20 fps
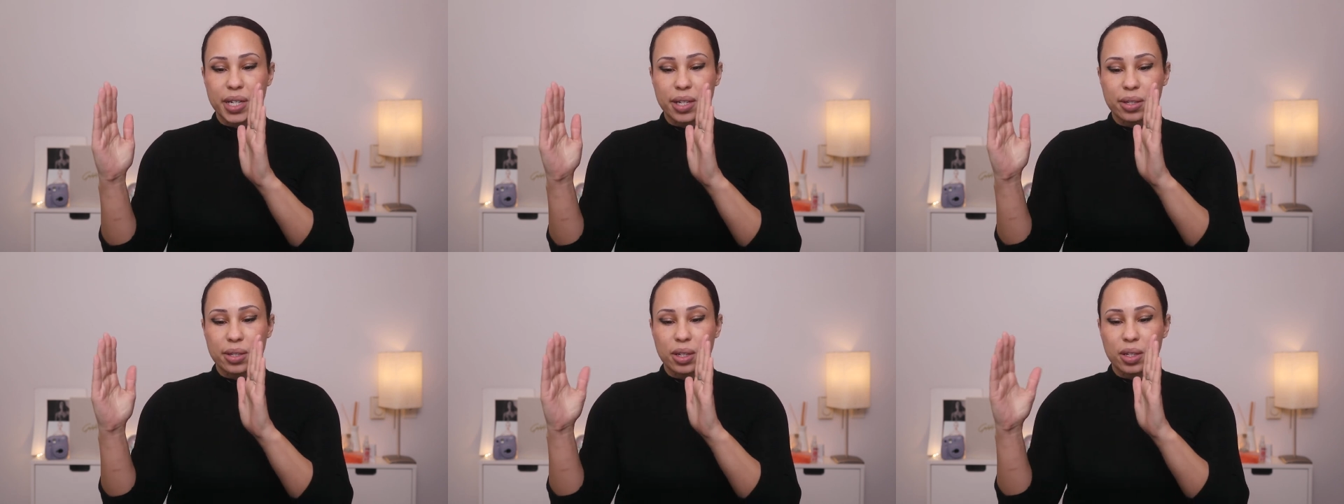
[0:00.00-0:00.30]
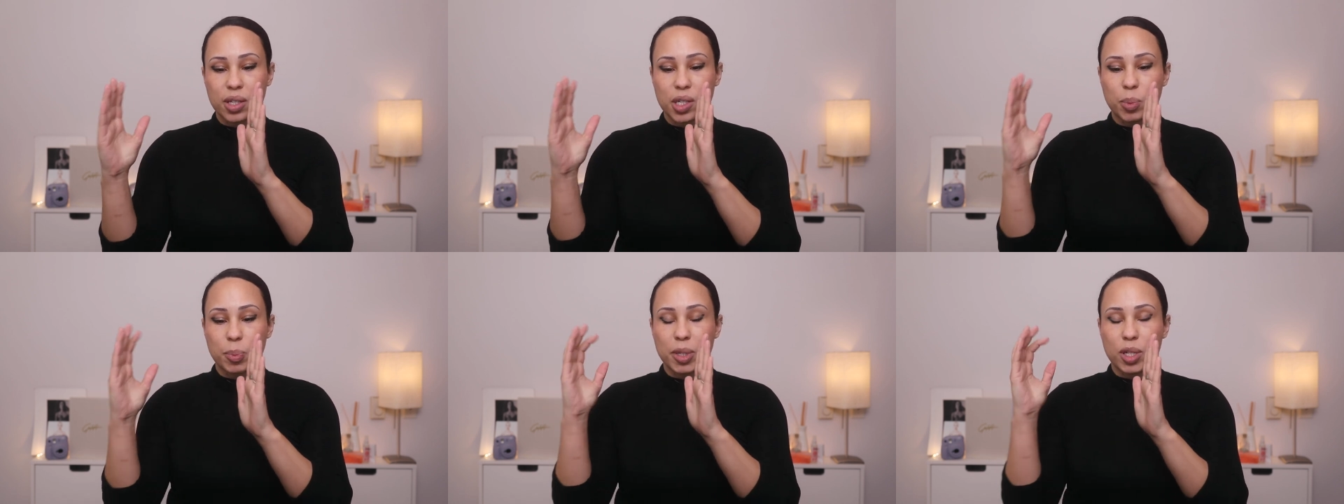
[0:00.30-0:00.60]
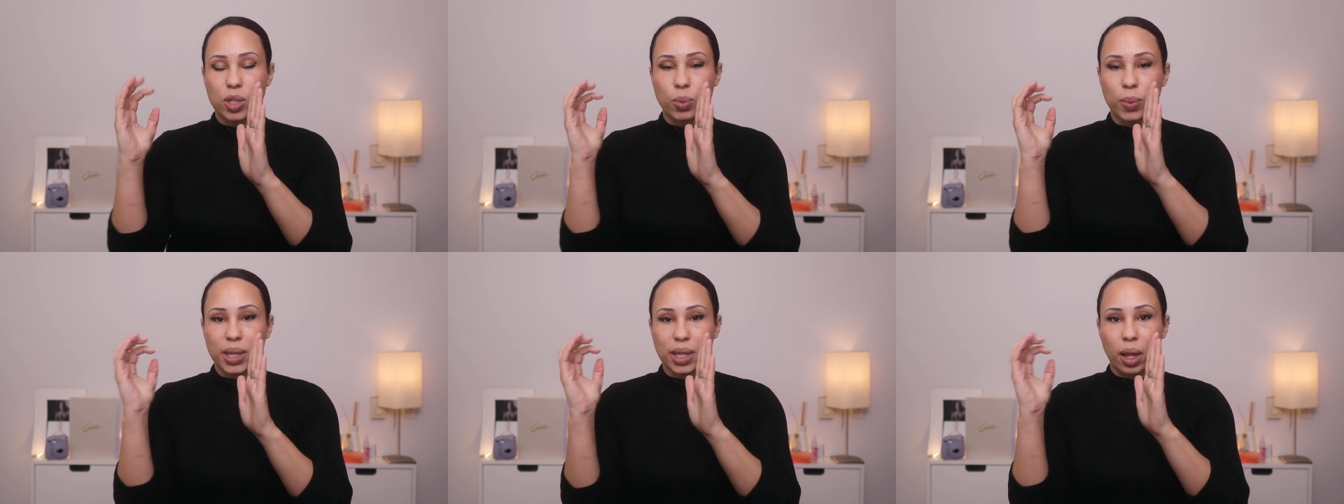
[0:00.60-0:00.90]
distance
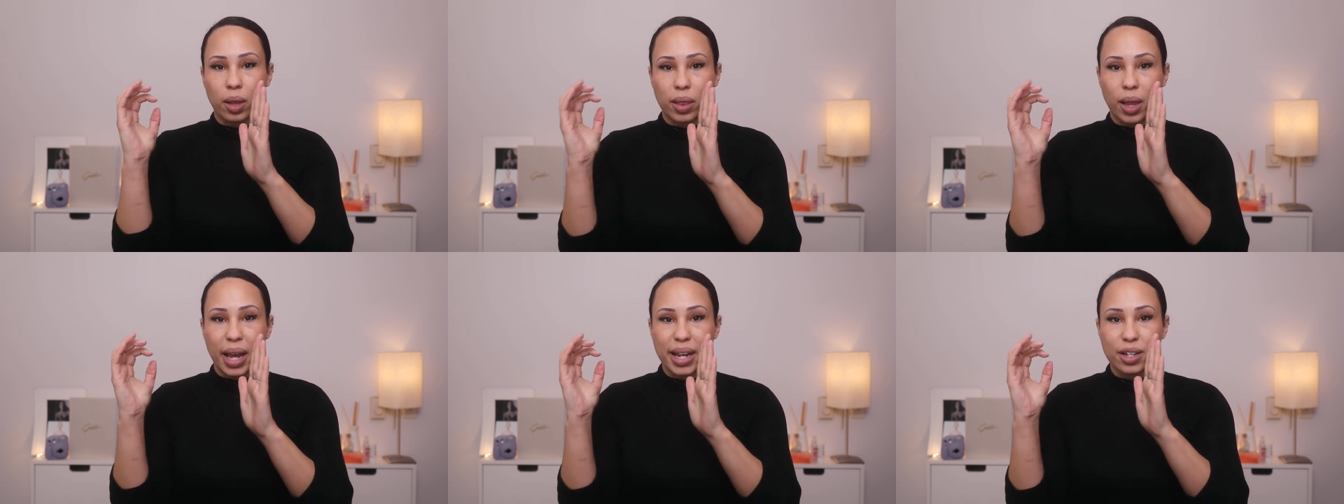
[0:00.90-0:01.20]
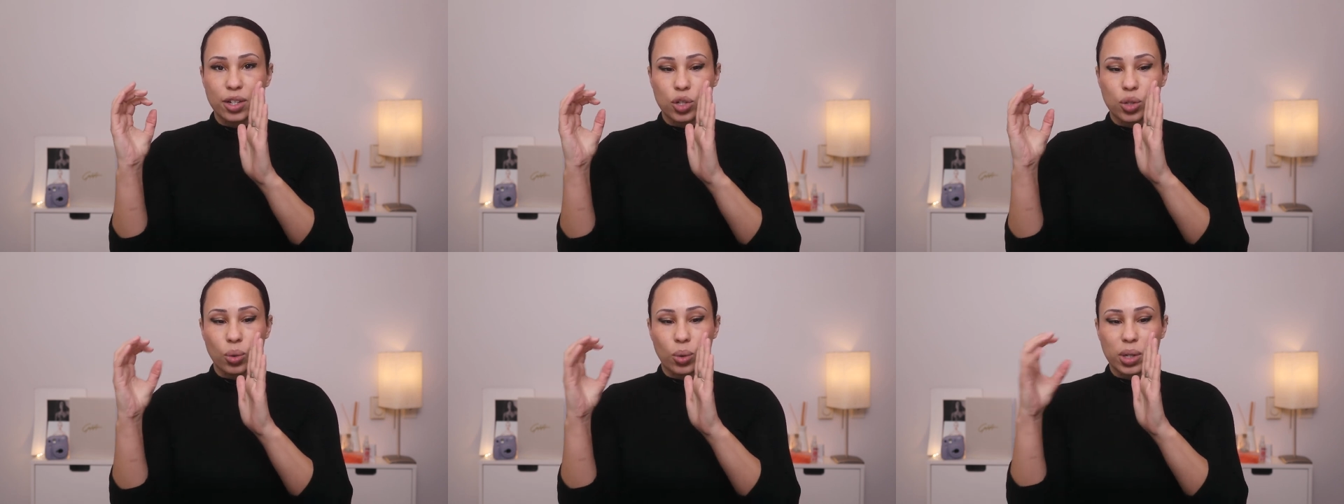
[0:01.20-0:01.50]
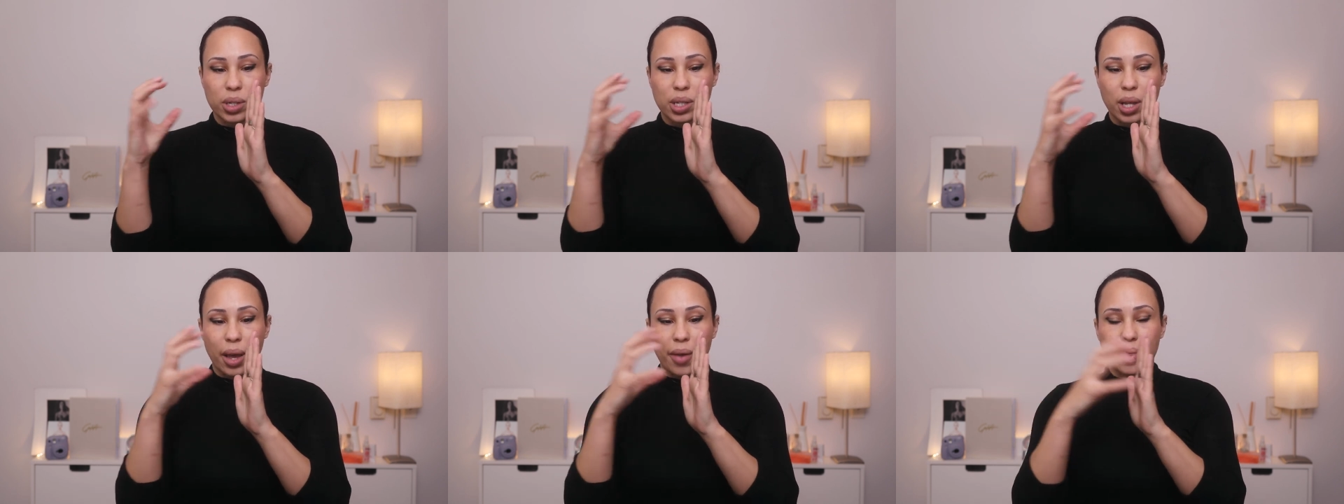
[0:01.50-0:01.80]
between the light
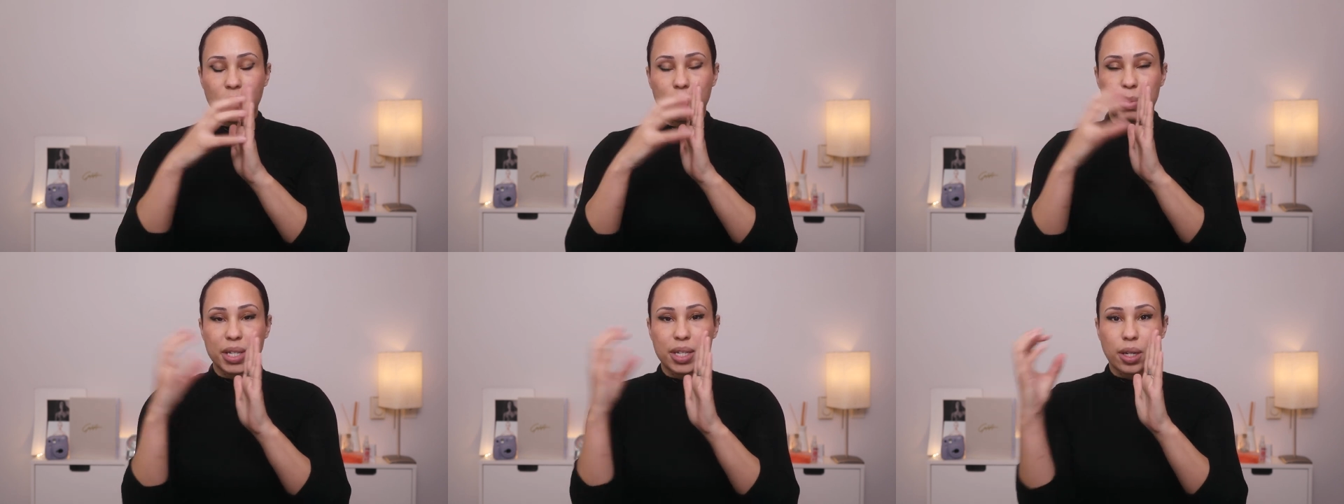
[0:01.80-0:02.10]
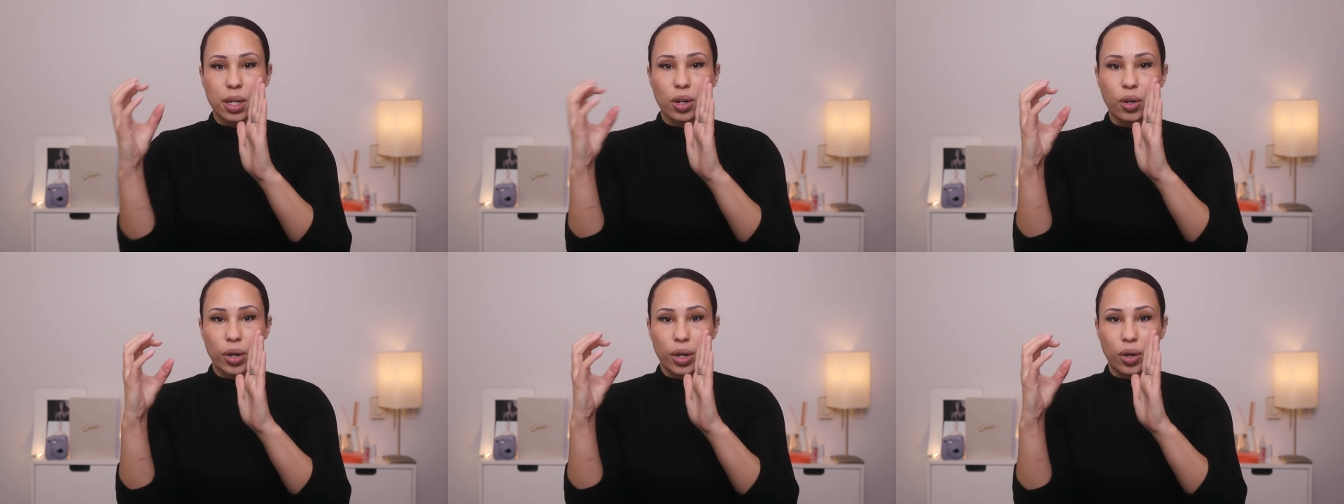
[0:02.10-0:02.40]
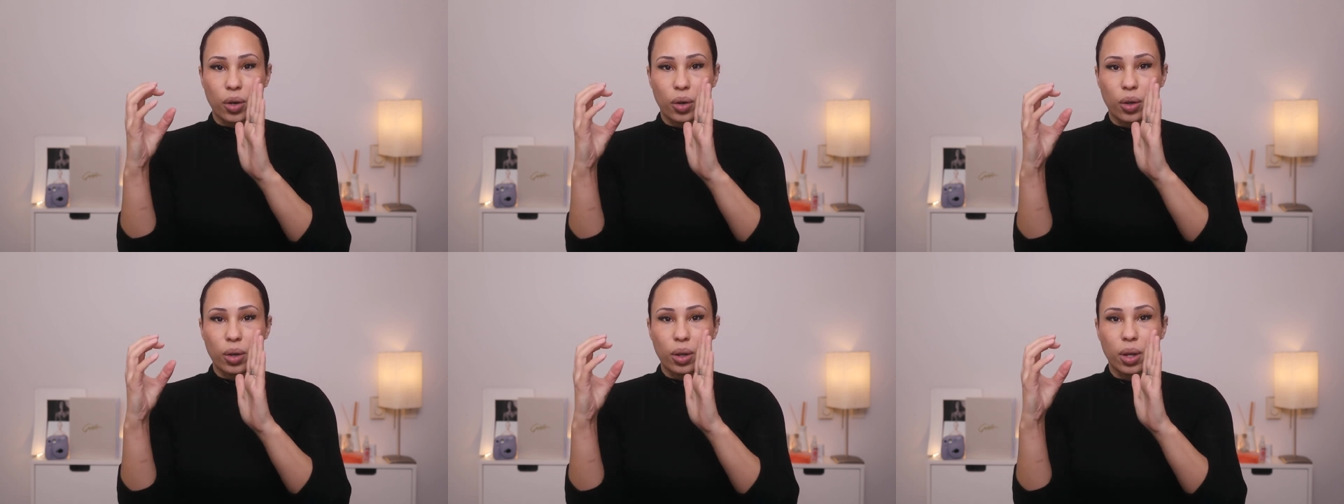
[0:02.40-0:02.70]
source and the
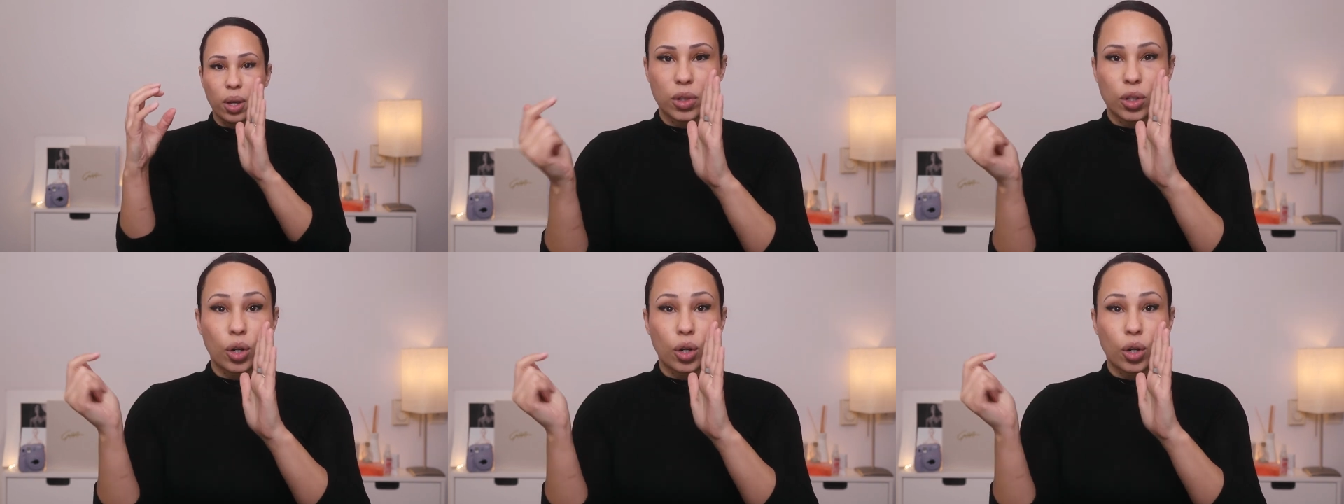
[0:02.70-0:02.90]
material,